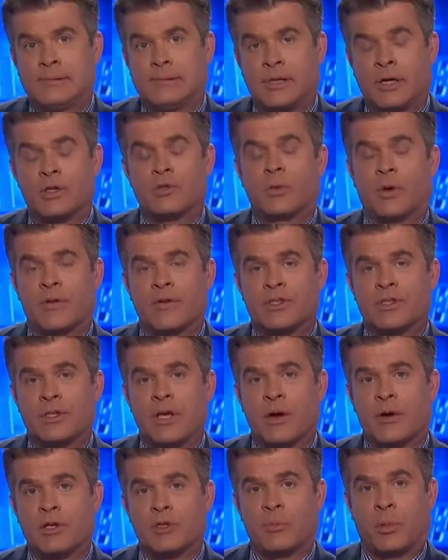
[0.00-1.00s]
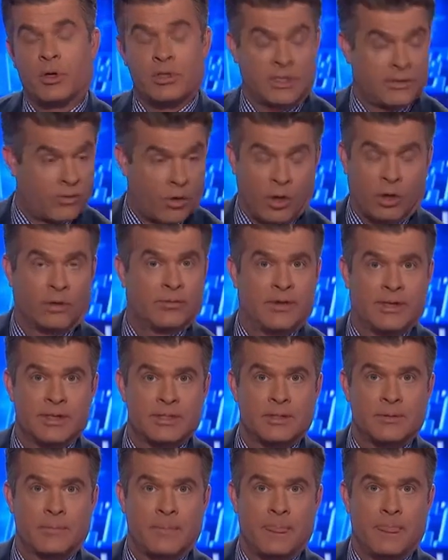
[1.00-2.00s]
Here's one of the scariest parts of all of
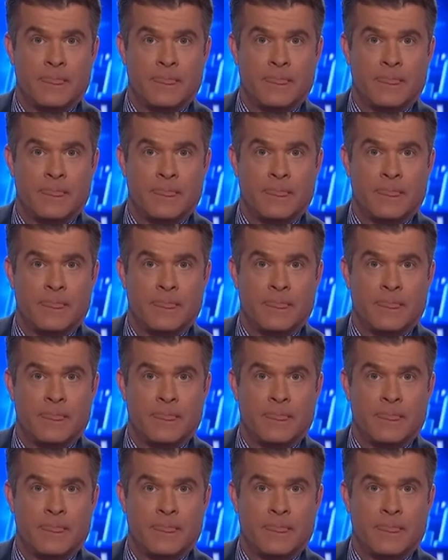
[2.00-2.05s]
this.